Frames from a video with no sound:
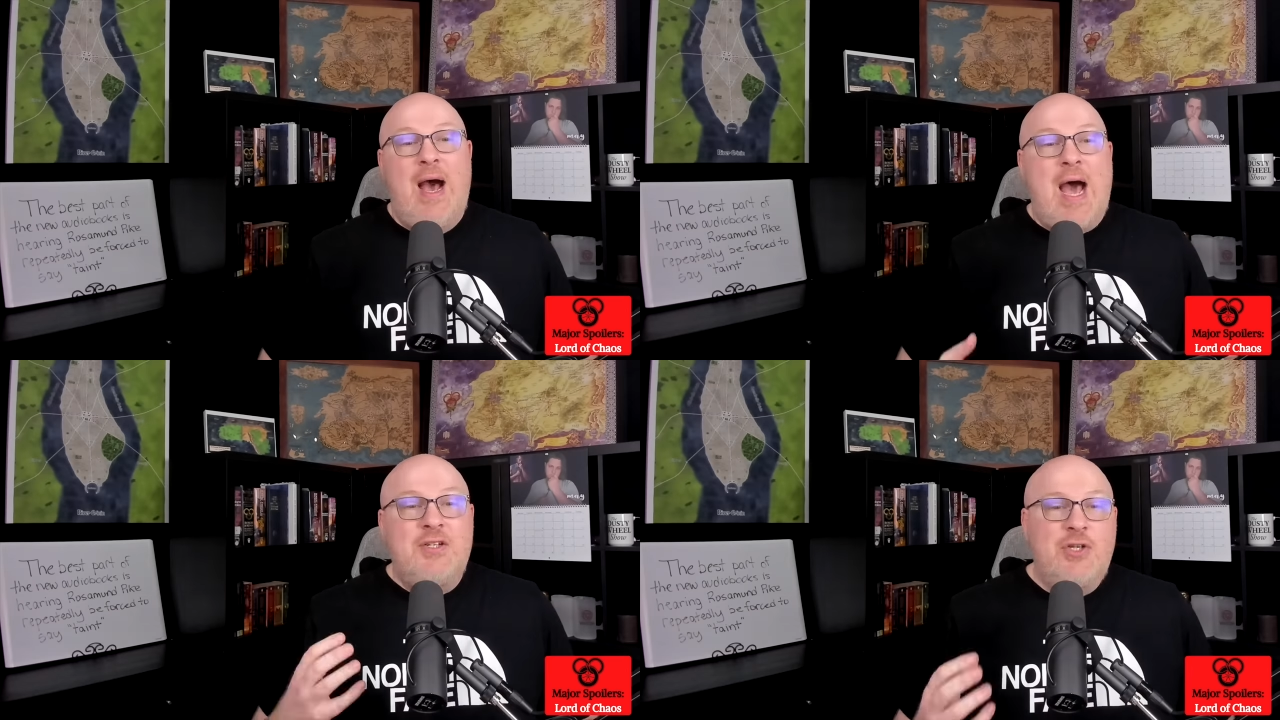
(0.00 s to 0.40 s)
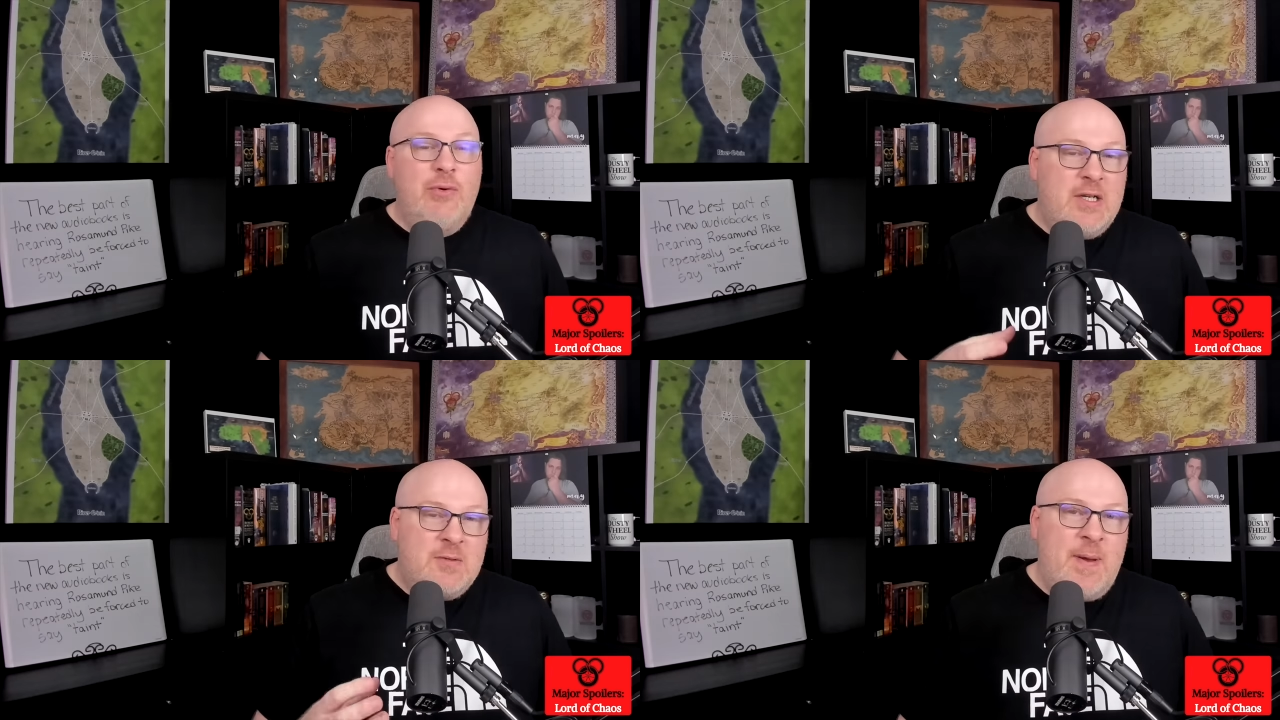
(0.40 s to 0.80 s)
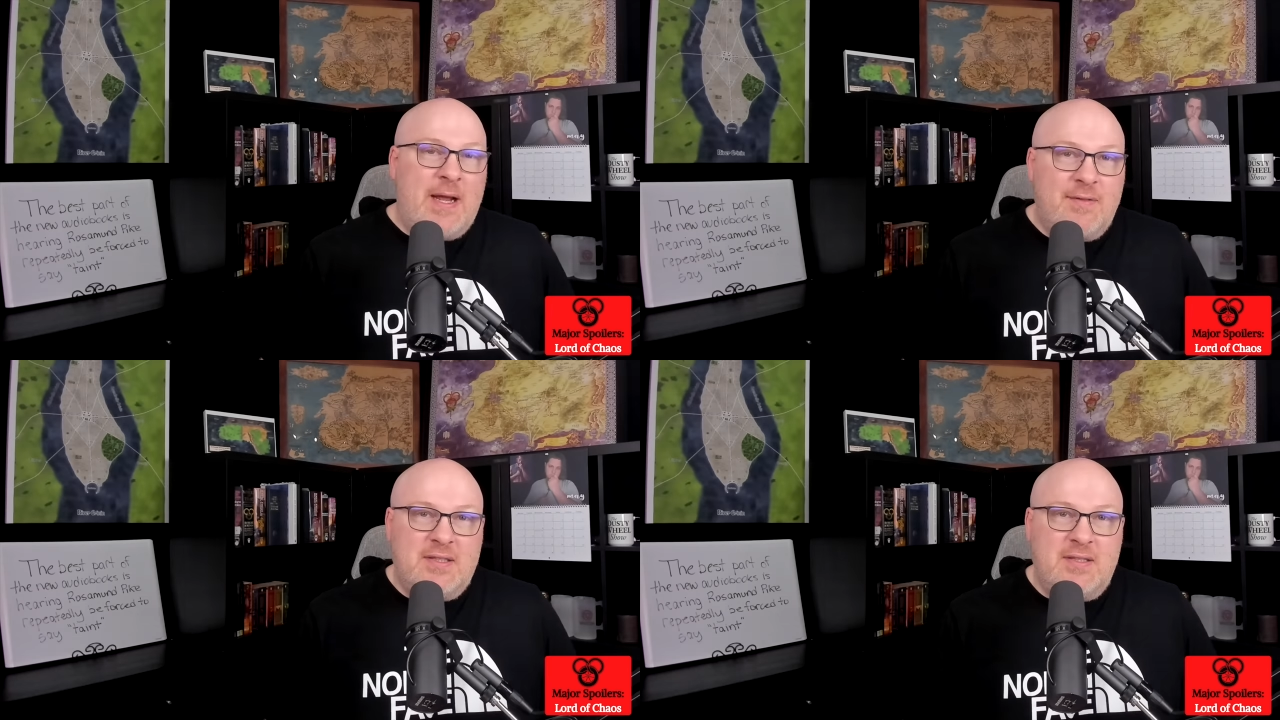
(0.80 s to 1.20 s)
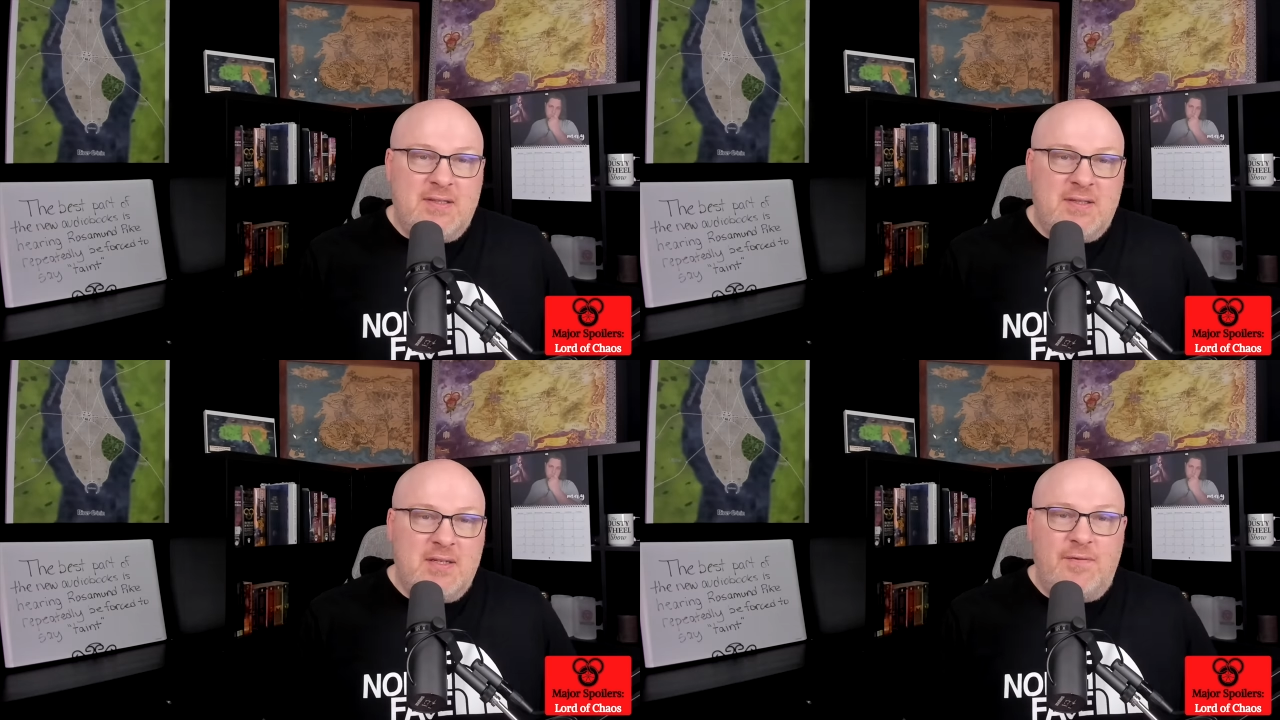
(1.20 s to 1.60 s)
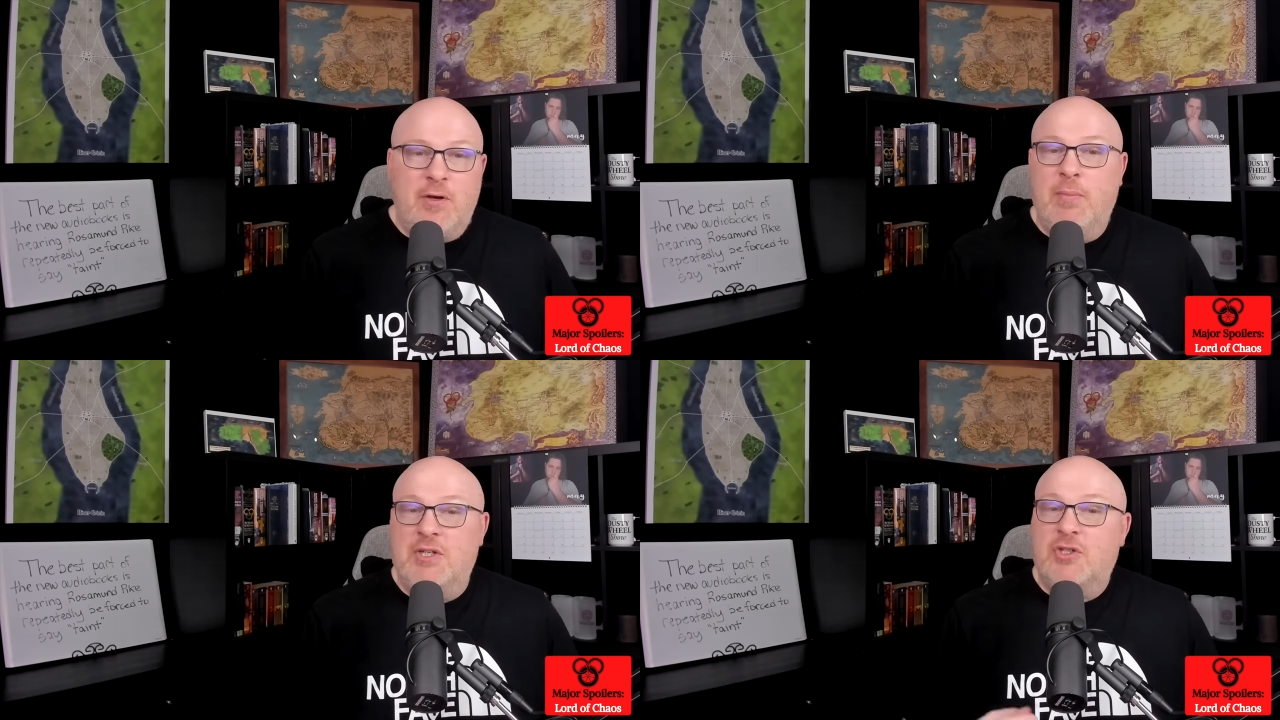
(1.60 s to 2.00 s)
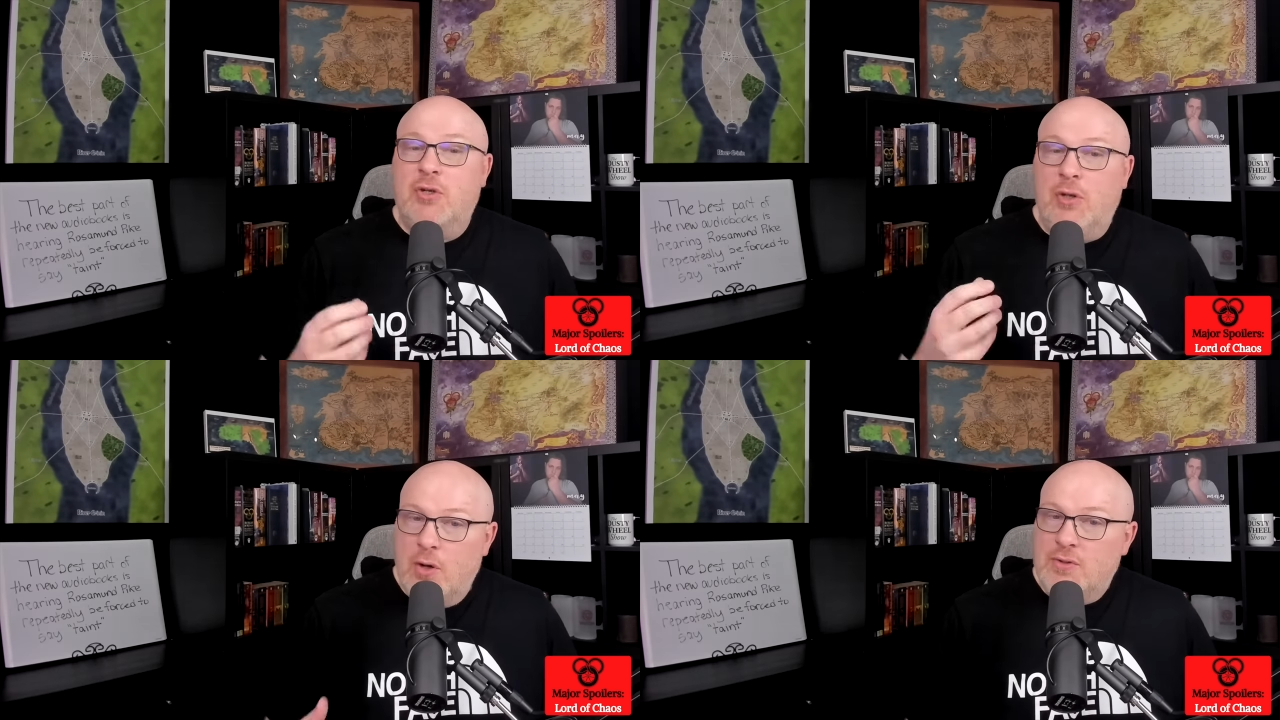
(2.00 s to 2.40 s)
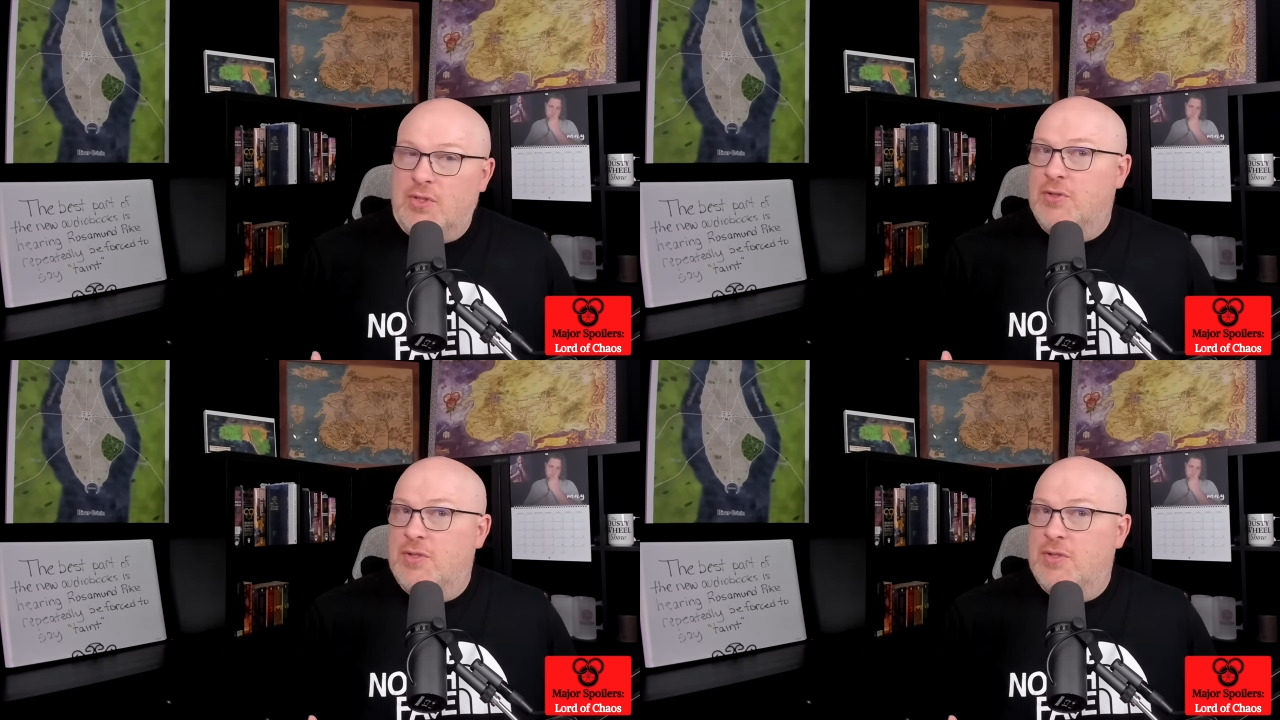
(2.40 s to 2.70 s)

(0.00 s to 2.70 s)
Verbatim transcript: I do expect this season to feel much closer